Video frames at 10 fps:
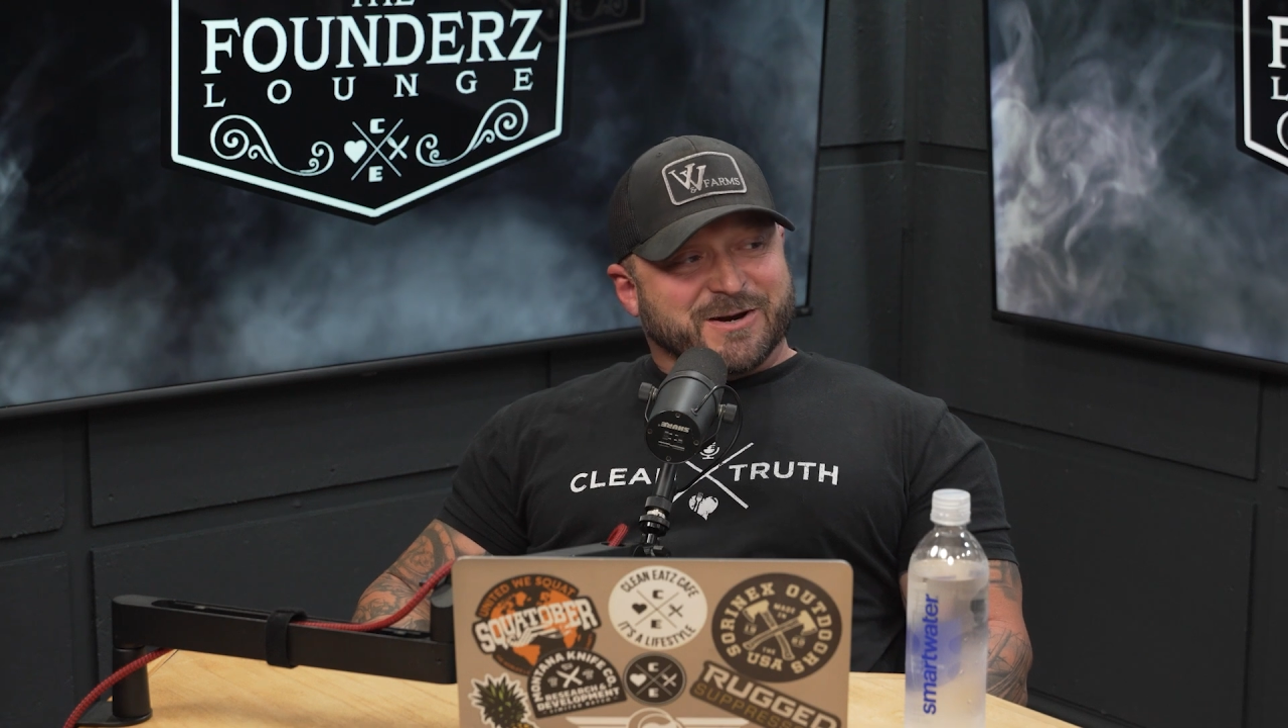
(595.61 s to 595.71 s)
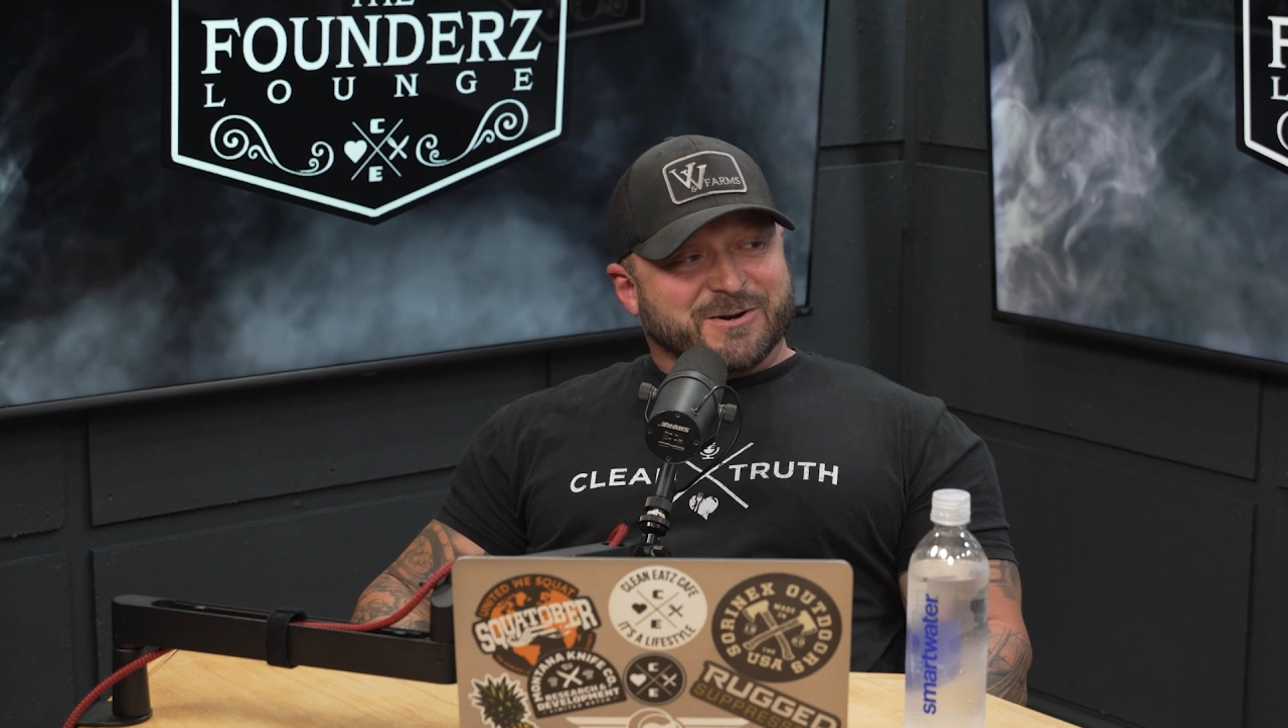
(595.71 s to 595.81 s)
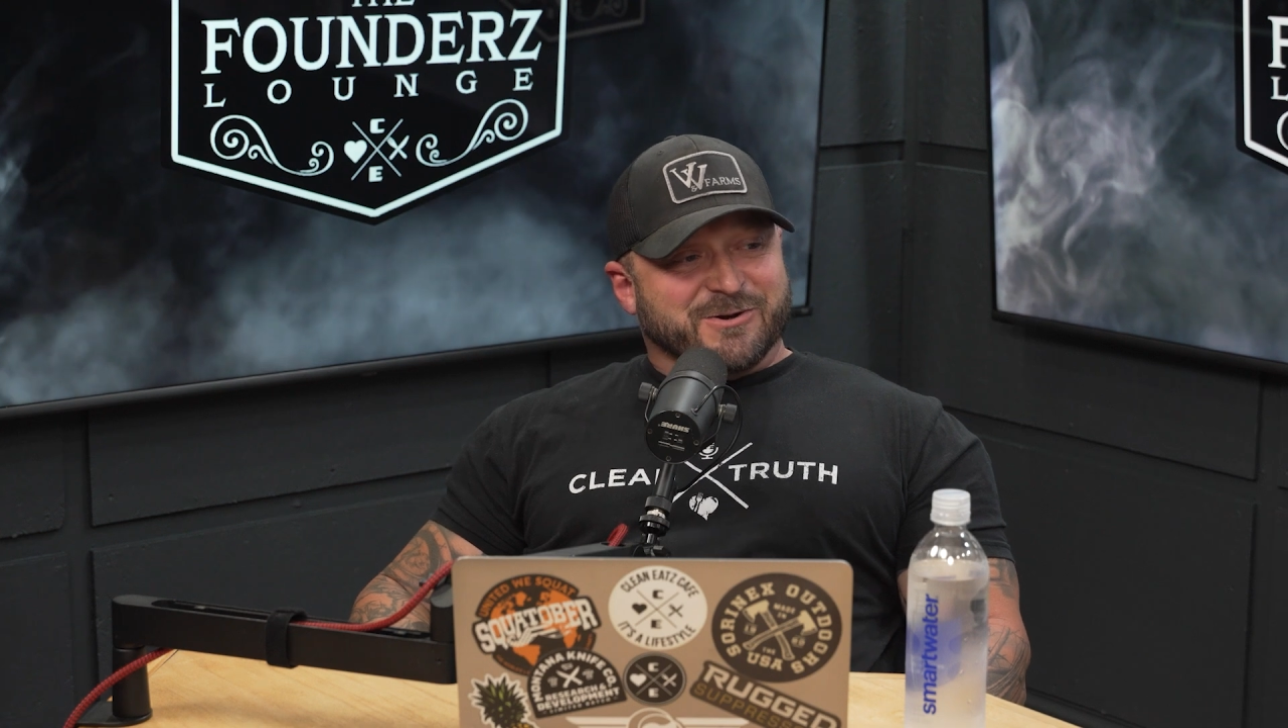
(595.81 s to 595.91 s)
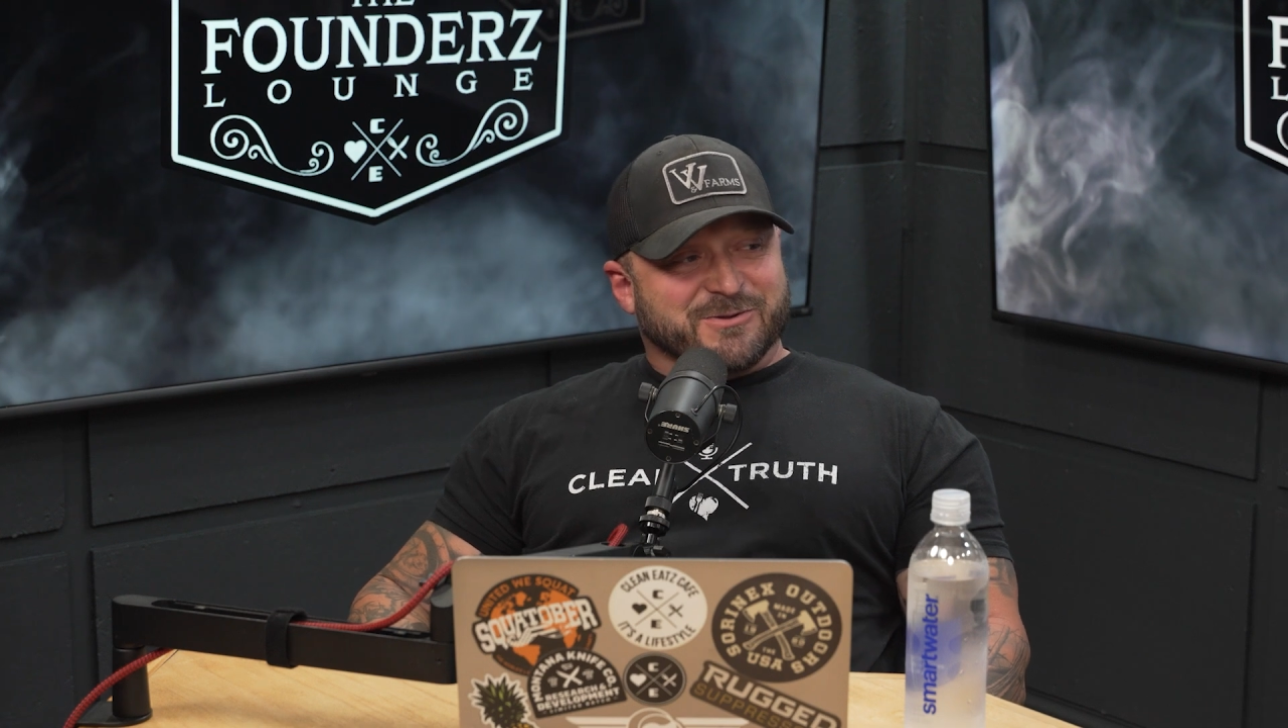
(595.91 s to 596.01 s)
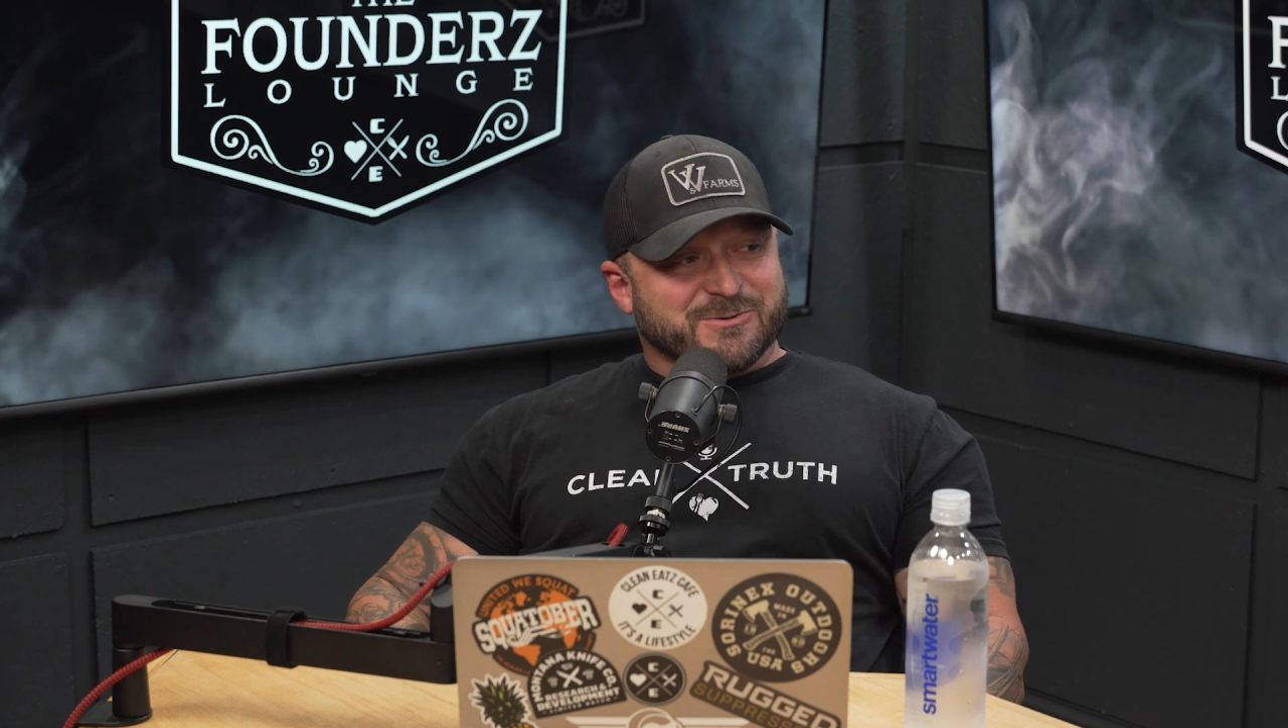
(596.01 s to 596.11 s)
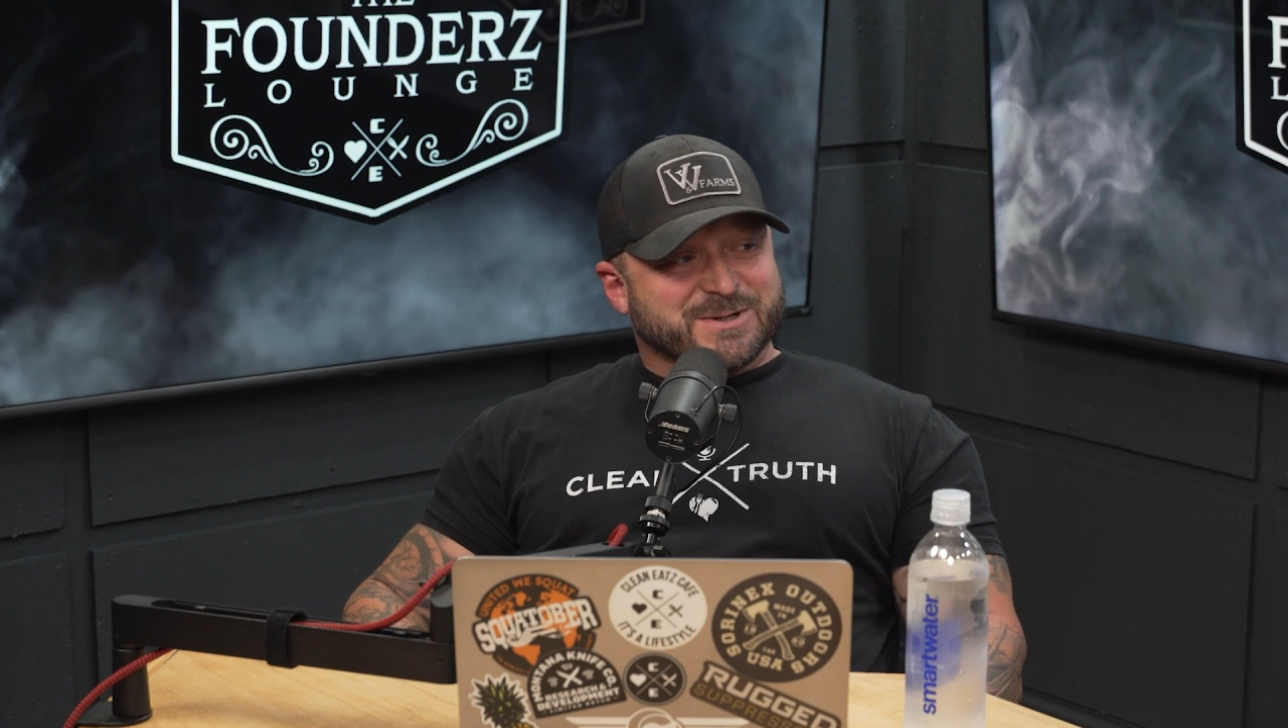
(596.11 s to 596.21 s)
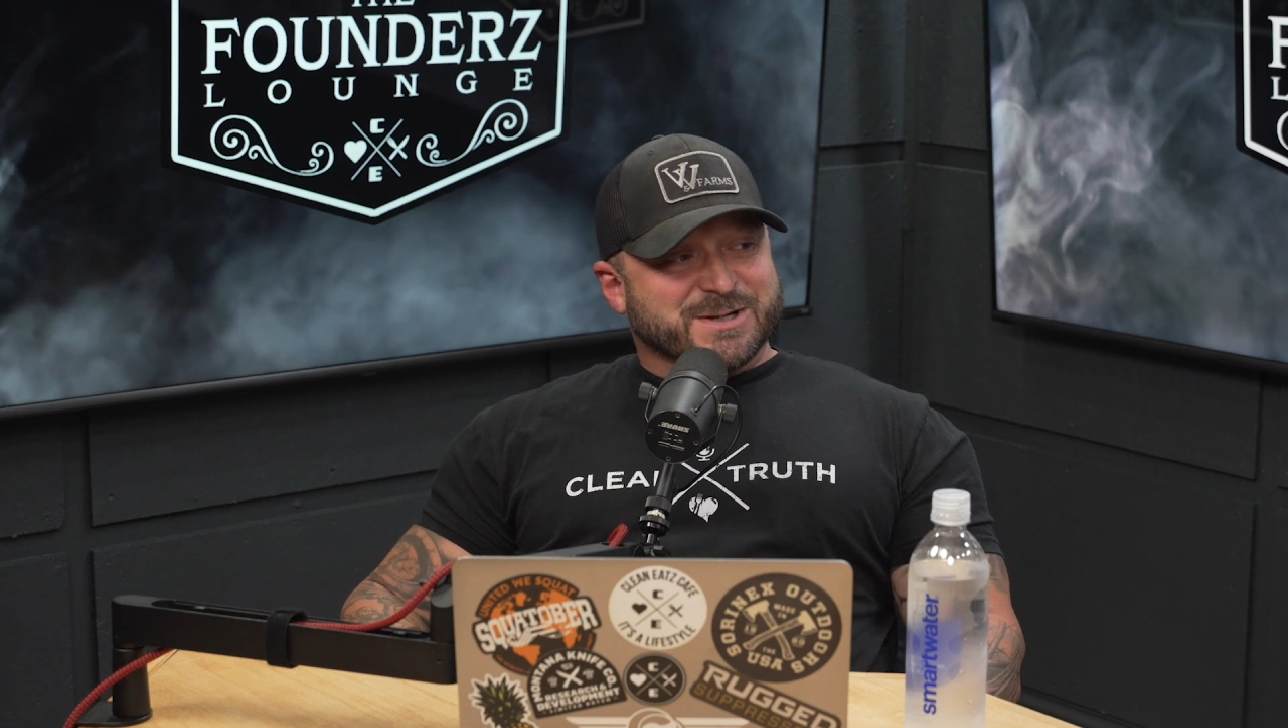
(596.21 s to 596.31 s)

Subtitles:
I gone through in